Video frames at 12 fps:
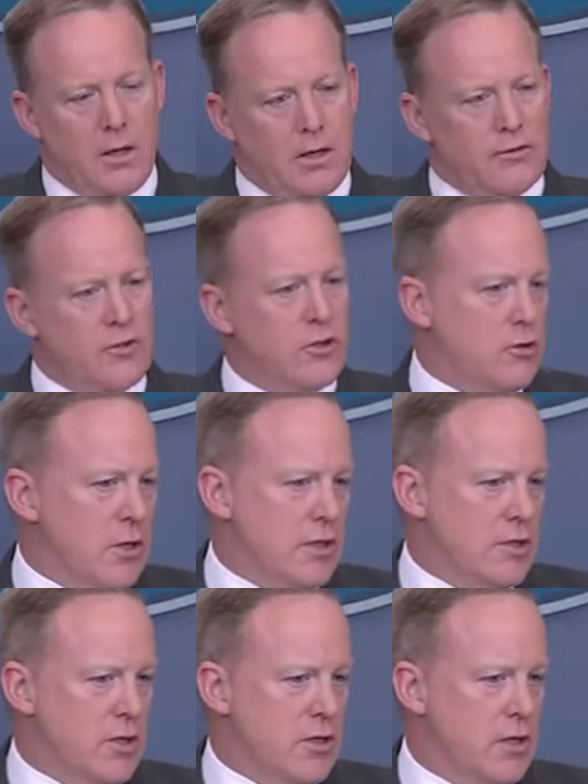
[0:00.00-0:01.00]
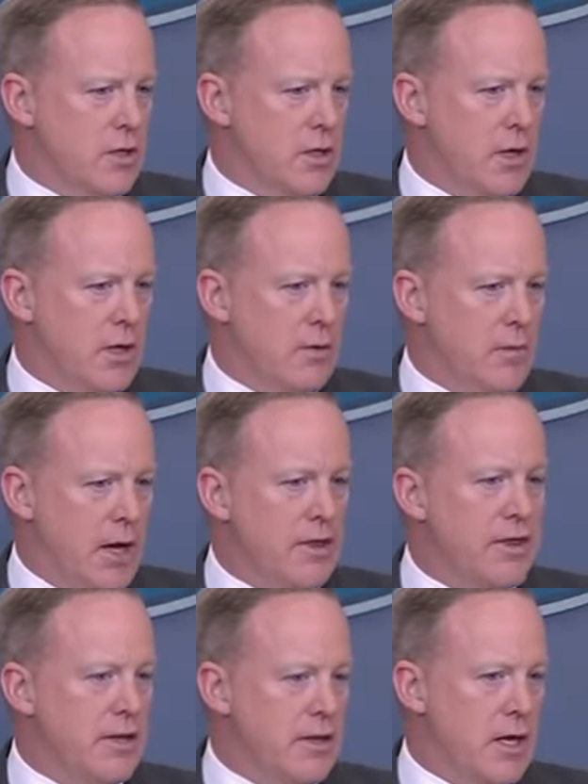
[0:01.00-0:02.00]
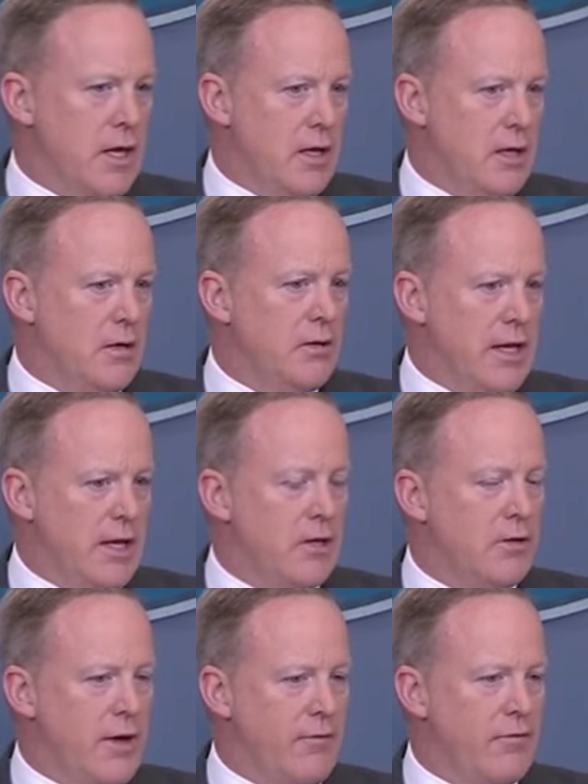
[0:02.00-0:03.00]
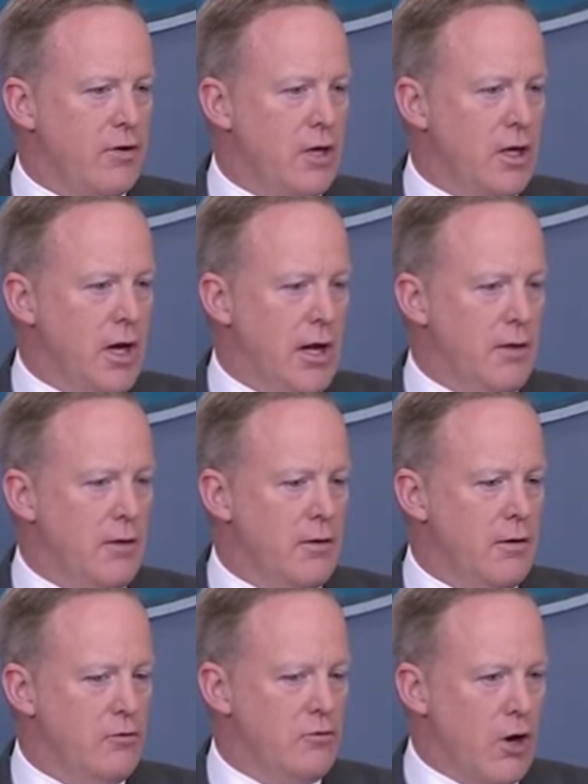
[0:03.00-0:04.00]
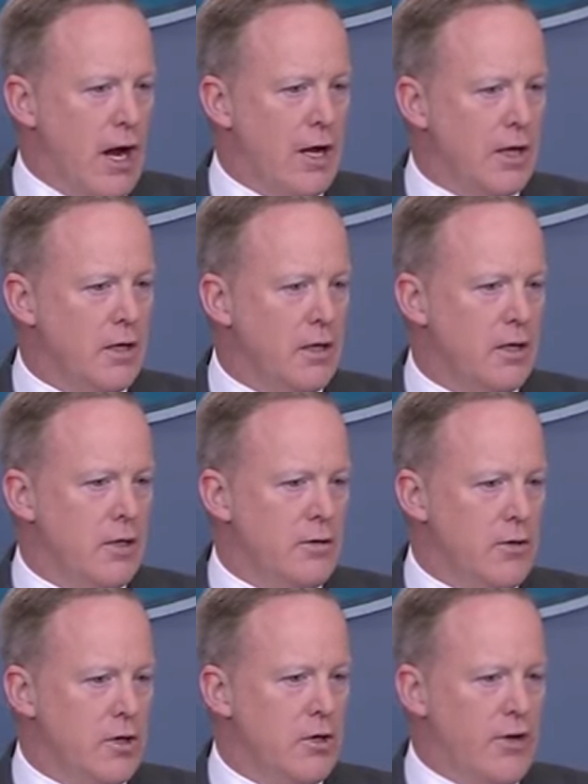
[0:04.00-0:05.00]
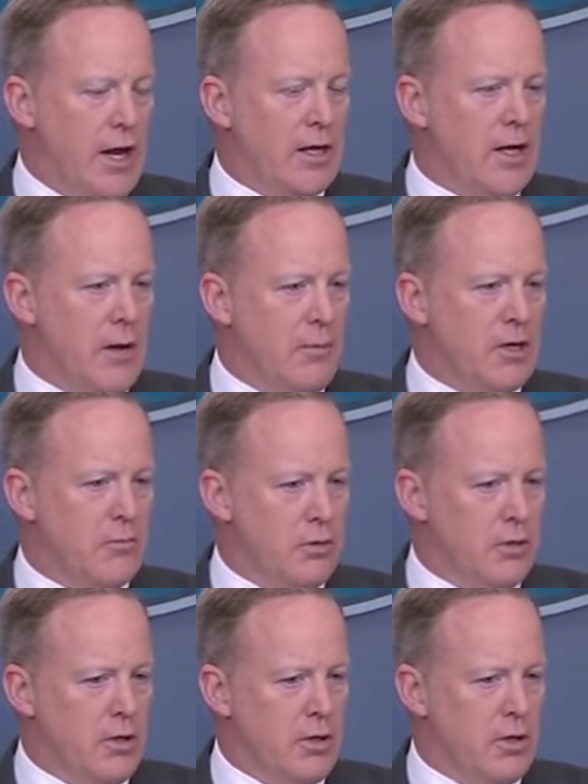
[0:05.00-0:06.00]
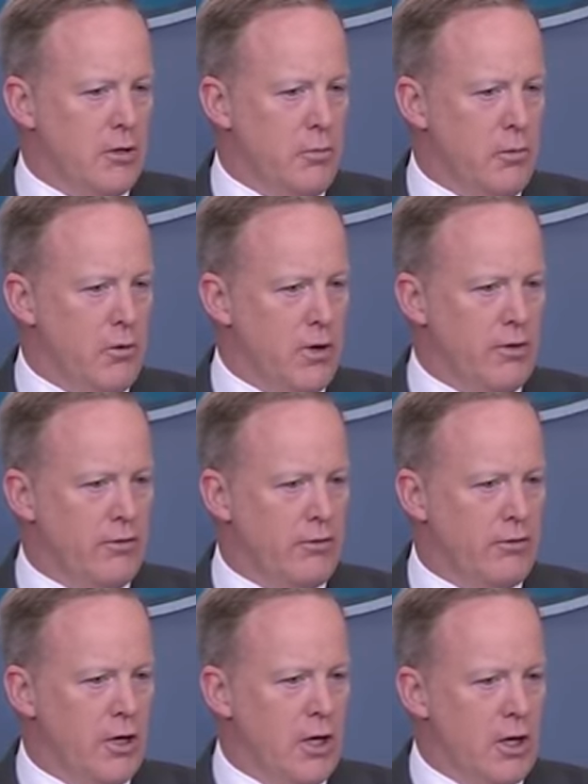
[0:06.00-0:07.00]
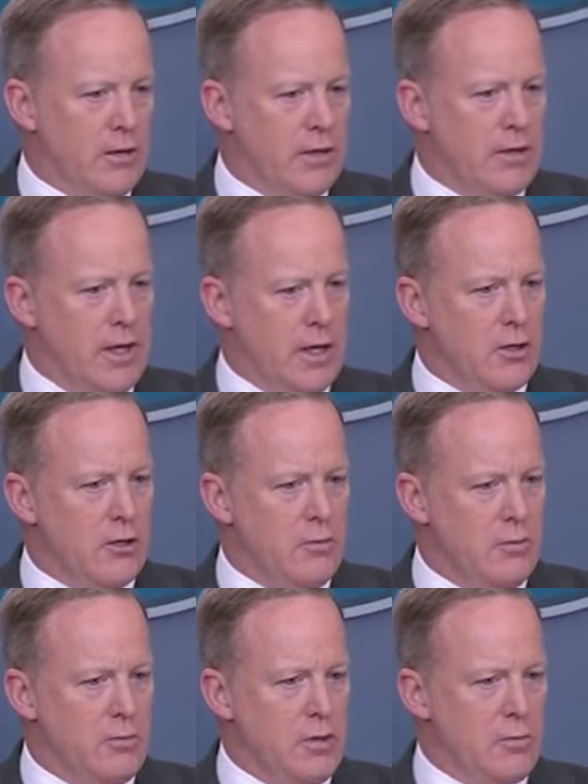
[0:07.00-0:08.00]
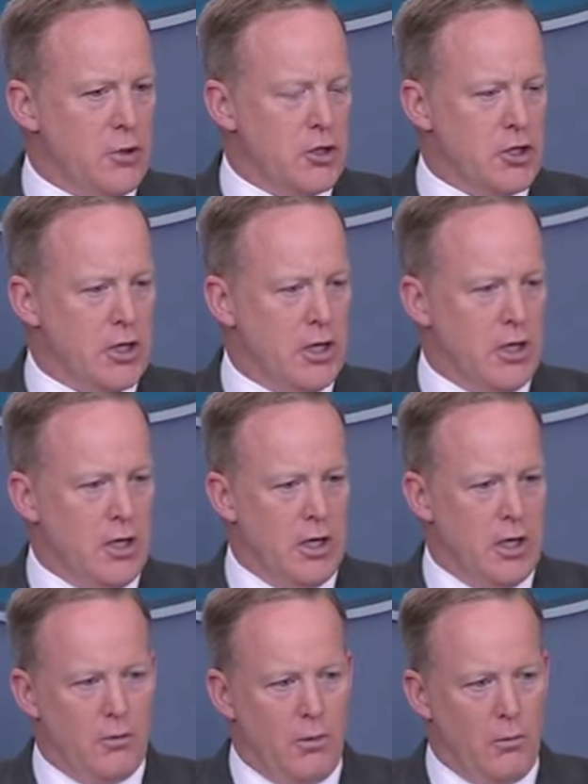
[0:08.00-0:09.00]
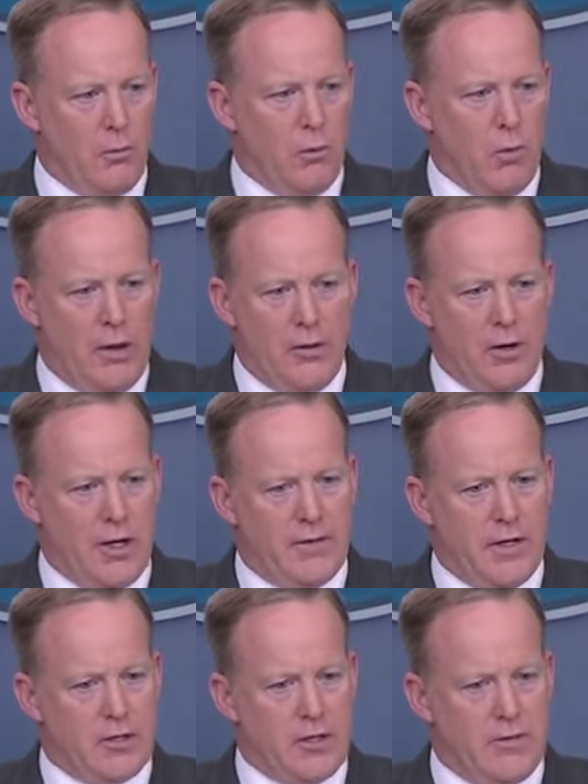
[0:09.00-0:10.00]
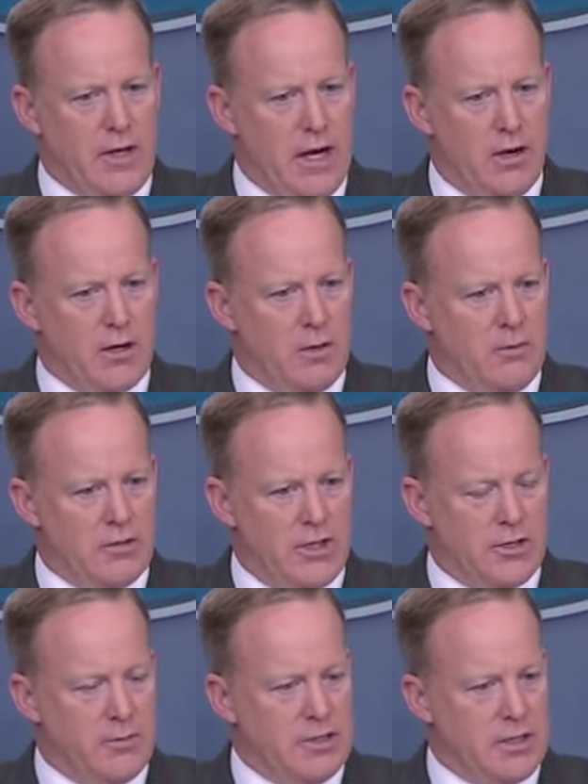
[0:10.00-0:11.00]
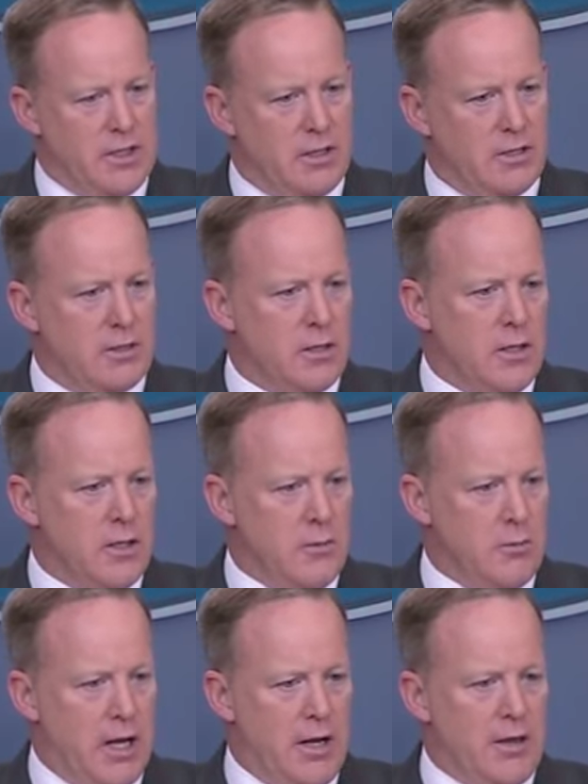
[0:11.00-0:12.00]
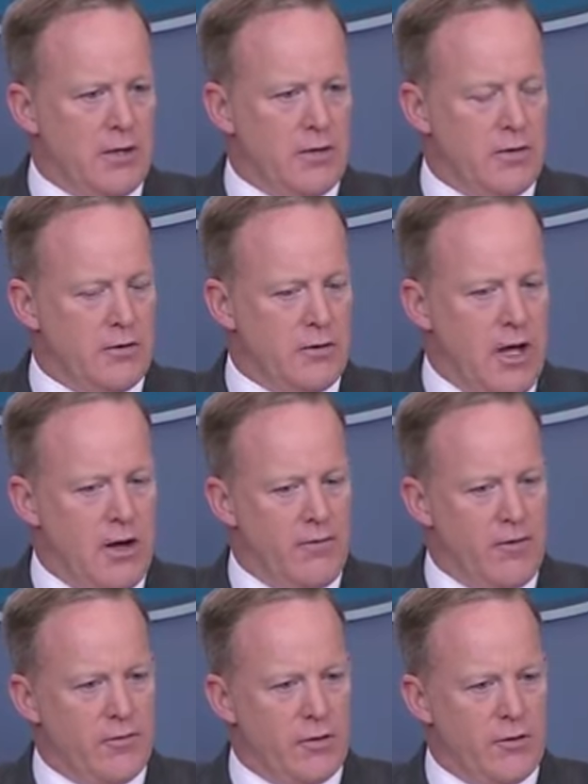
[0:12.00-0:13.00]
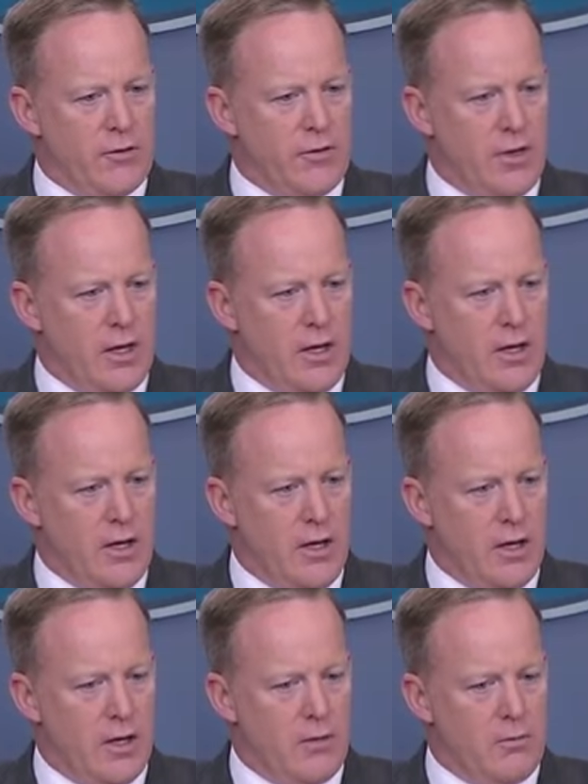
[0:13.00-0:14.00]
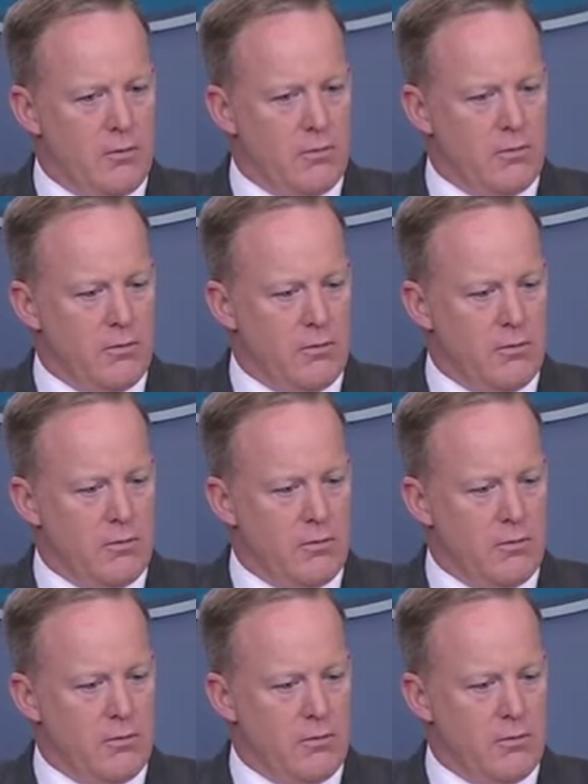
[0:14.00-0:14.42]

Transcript: Uh, that's a good question. Um, I think they they can definitely I, try. There's economic and political points that they could be pushing. Uh, whether or not they achieve that outcome is yet to be seen. But I think that there's a lot of influence that they uh,